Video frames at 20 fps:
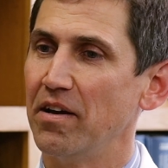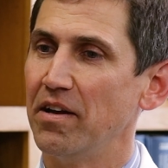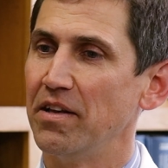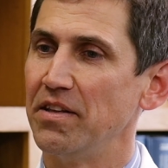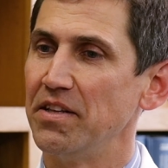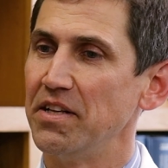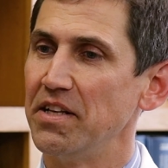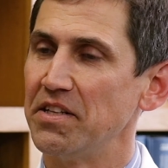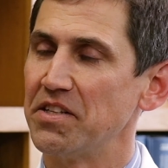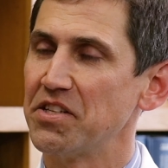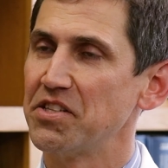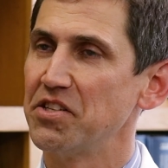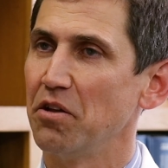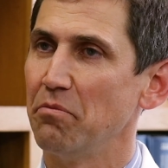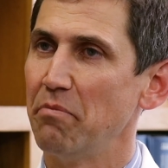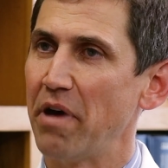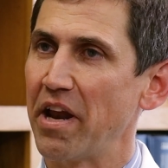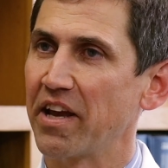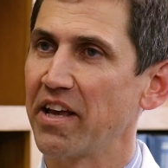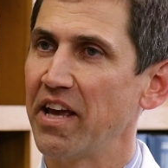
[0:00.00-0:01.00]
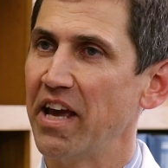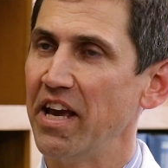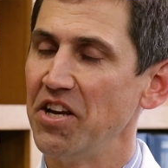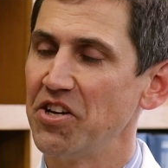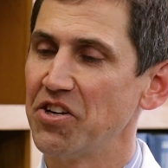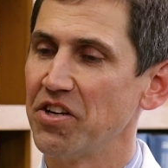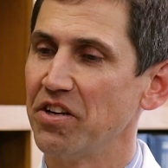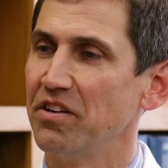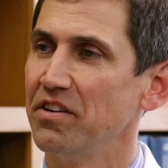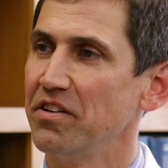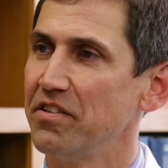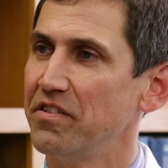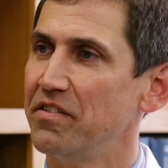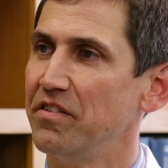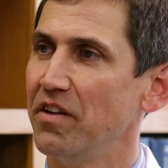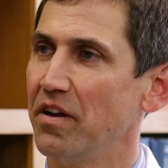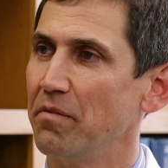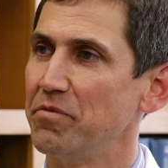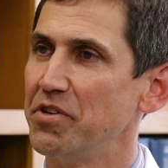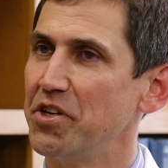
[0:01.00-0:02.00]
and instill medication,
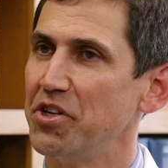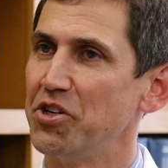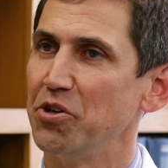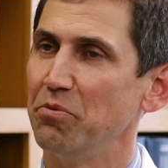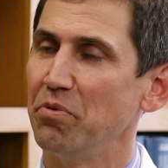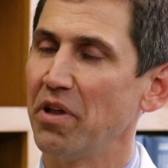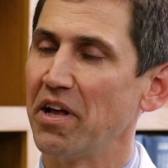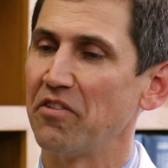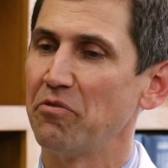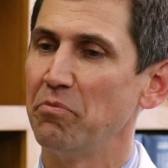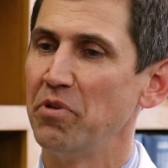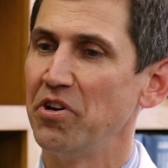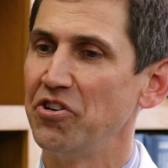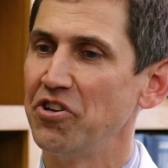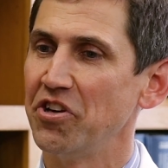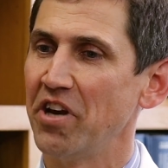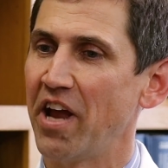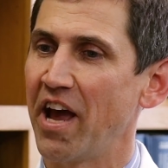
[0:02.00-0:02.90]
um, tissue plasminogen